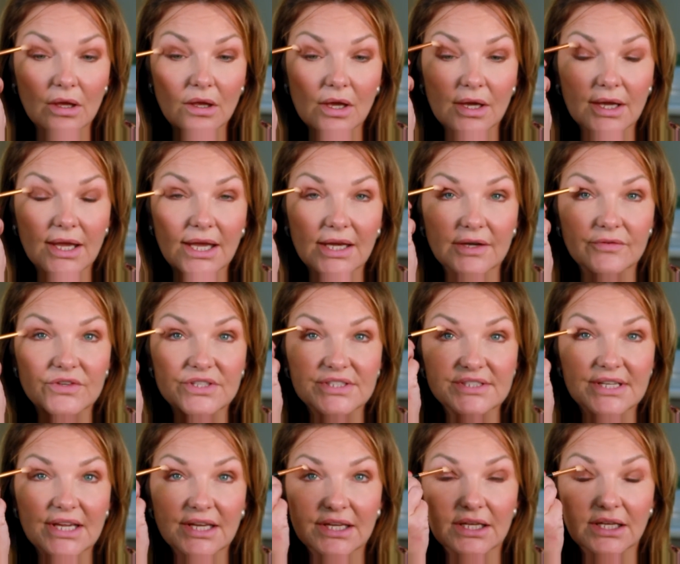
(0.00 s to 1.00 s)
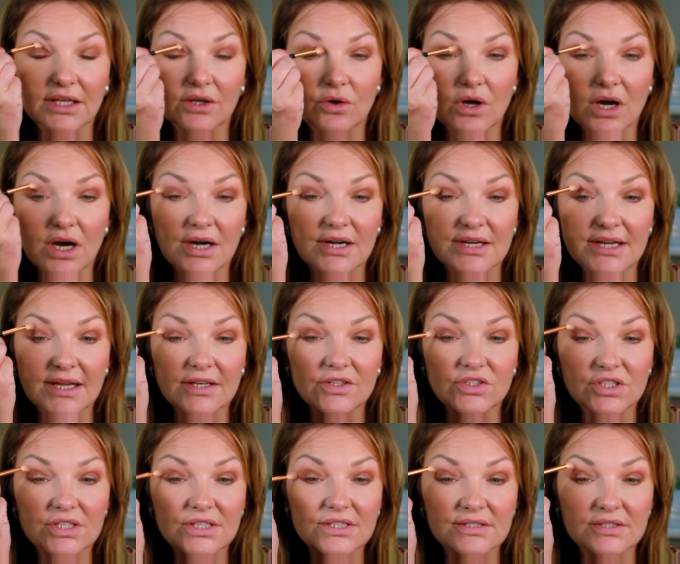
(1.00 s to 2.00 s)
Again, if you see any little hard
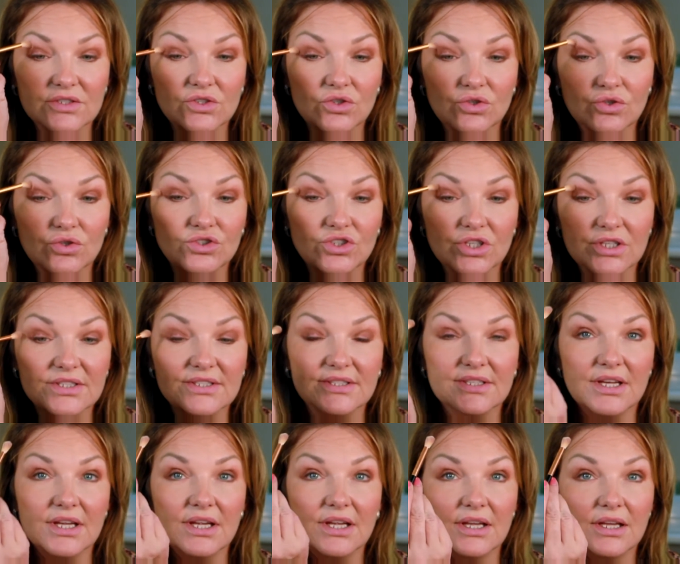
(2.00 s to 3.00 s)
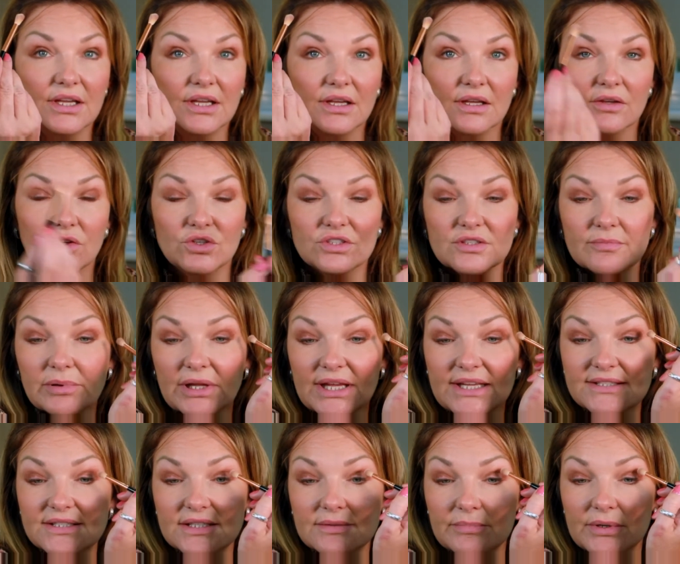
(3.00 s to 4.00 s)
edges, you just use a
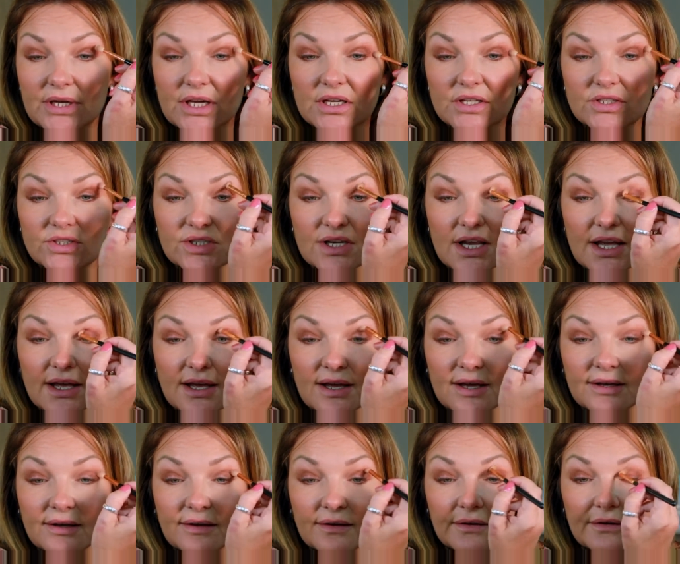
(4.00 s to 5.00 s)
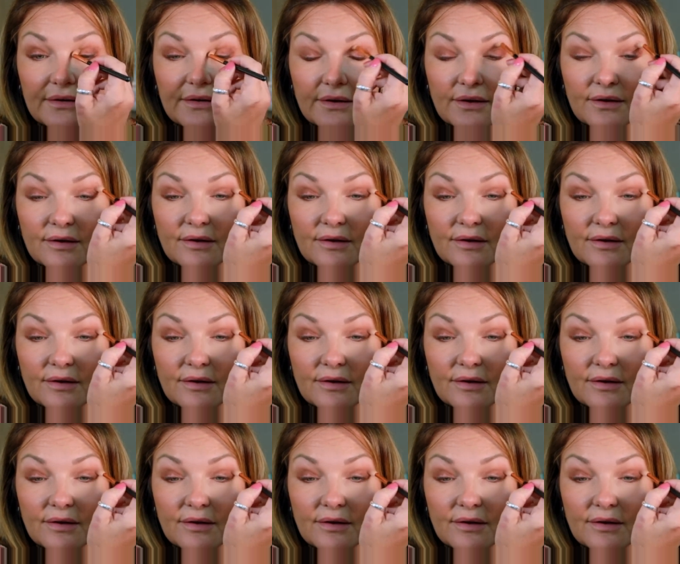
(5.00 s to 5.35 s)
blending brush and